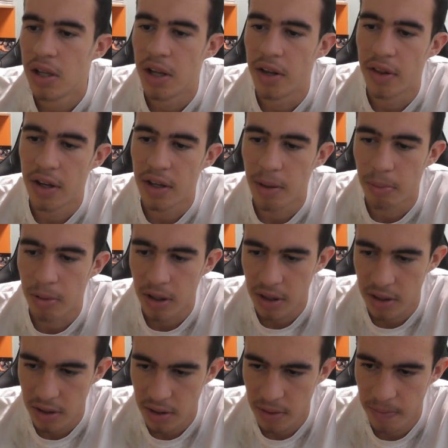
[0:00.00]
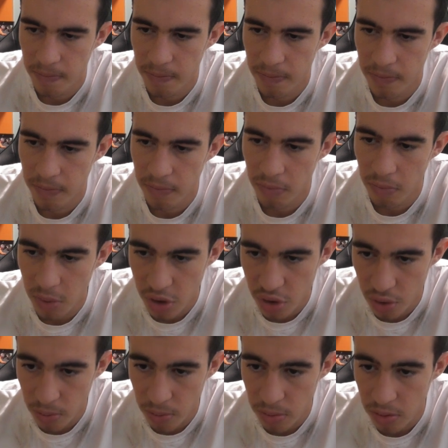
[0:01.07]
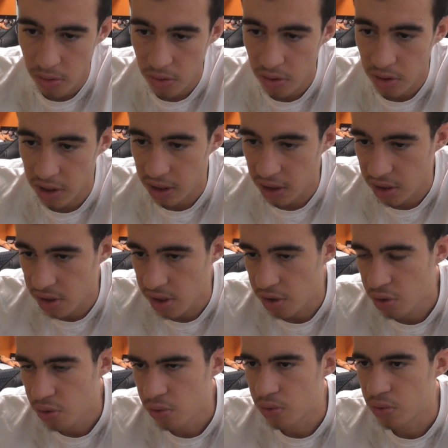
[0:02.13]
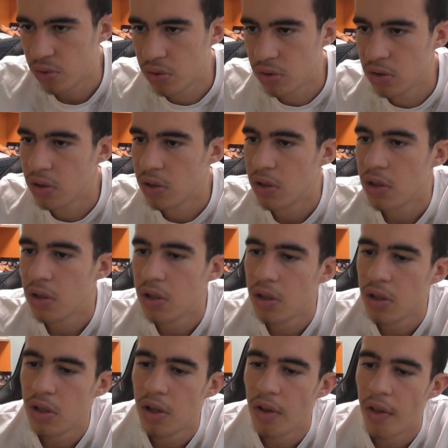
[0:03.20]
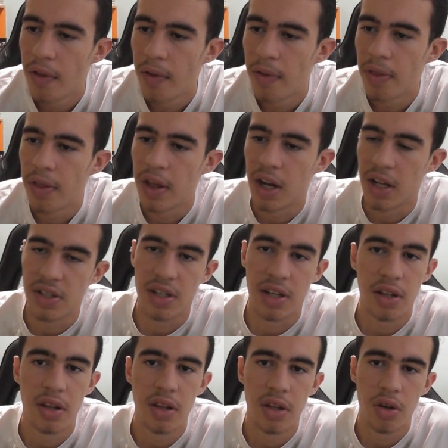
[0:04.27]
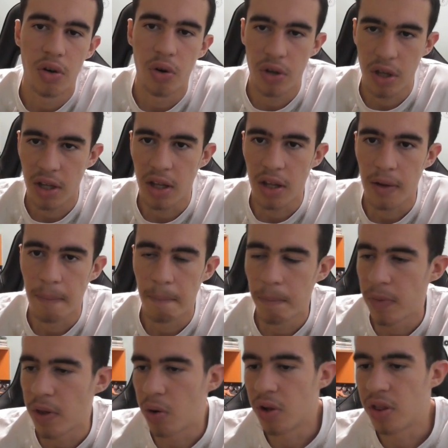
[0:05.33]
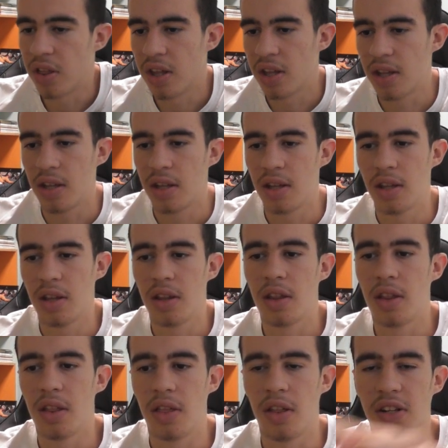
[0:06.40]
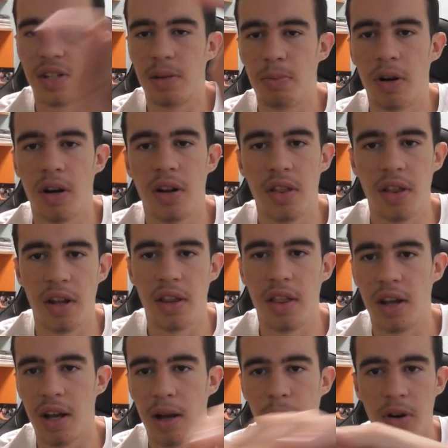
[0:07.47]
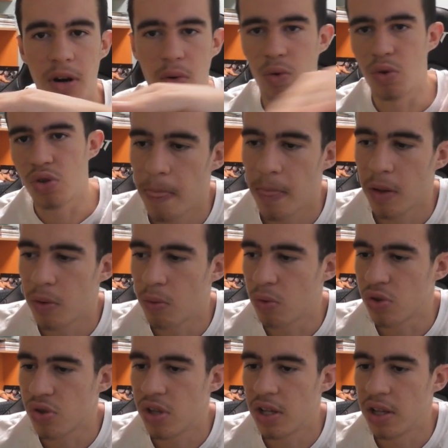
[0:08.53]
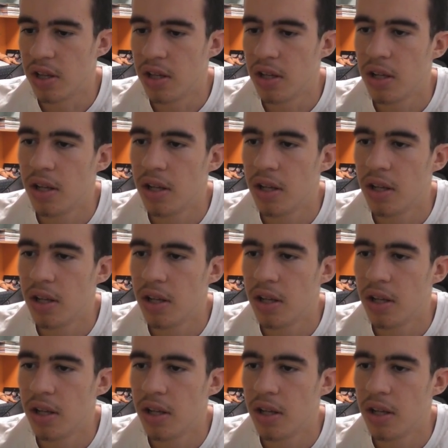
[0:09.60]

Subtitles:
and then he played bishop takes e2. Then I said, okay, now I think that's the part that the camera was dead.